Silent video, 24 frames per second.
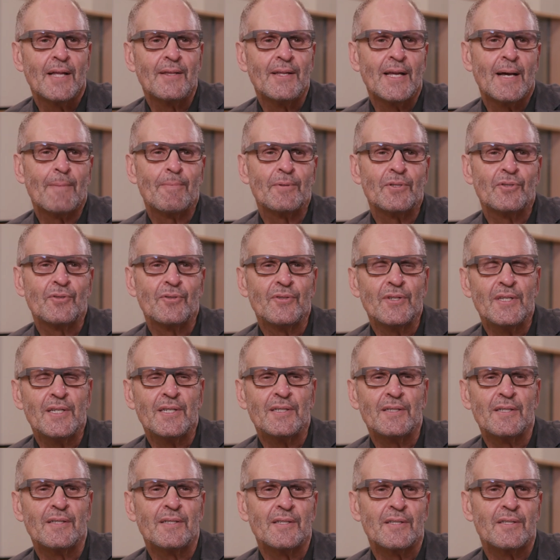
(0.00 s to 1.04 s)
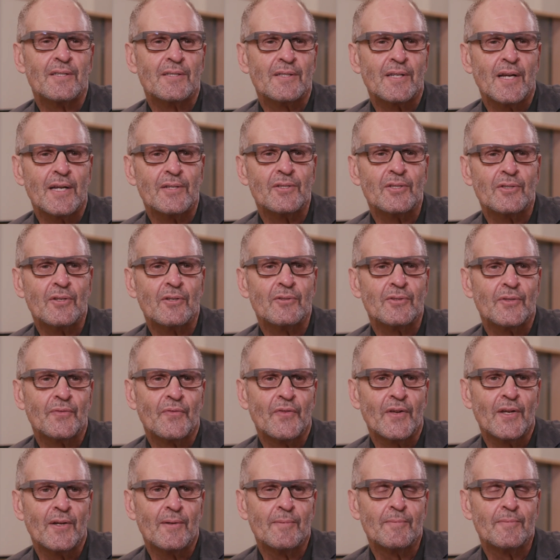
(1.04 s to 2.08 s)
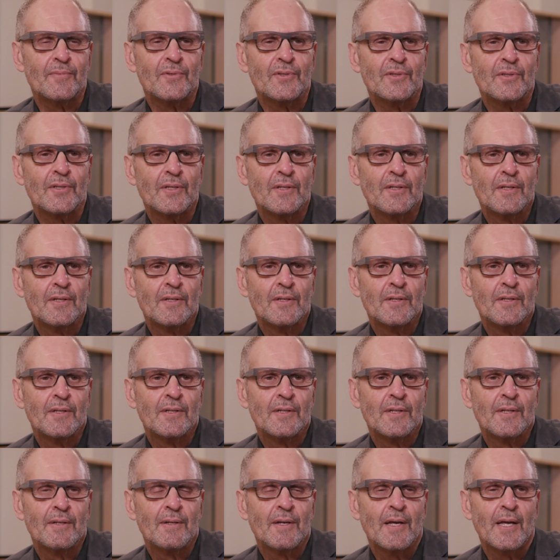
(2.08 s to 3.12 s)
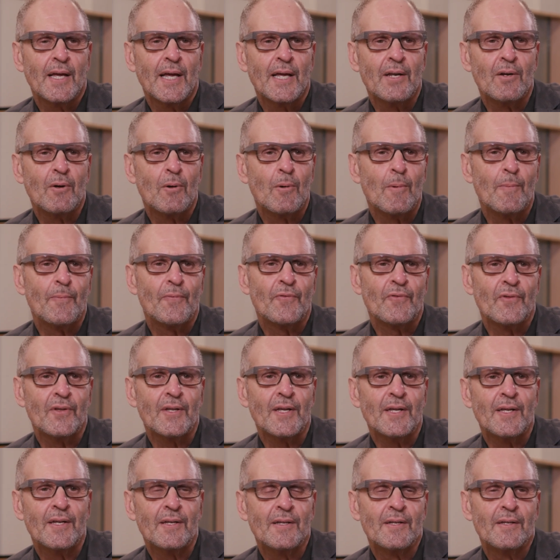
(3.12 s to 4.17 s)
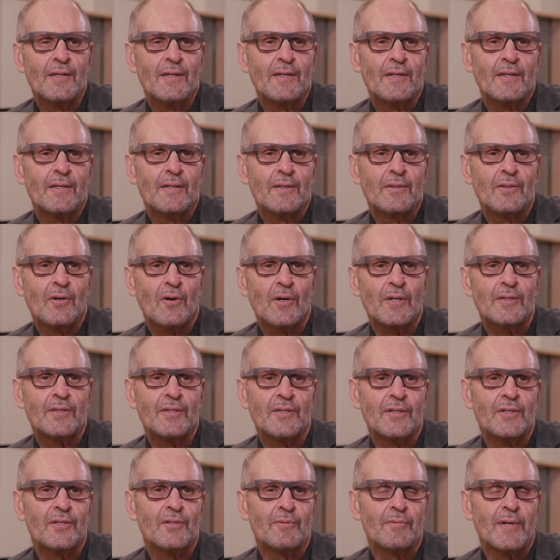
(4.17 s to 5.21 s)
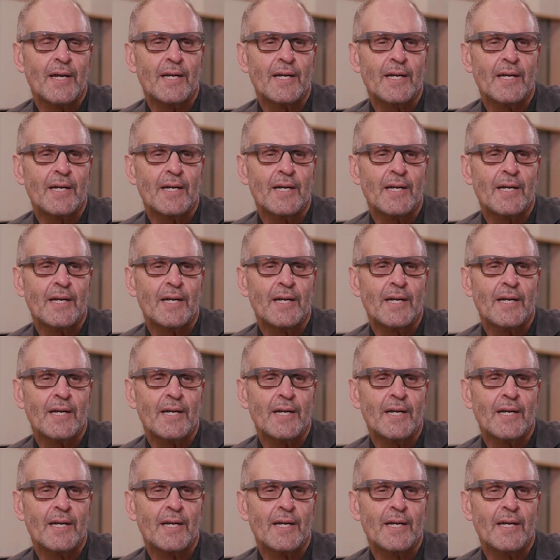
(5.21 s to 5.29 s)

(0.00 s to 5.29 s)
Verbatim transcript: and the opportunity to discuss those films and hopefully talk to the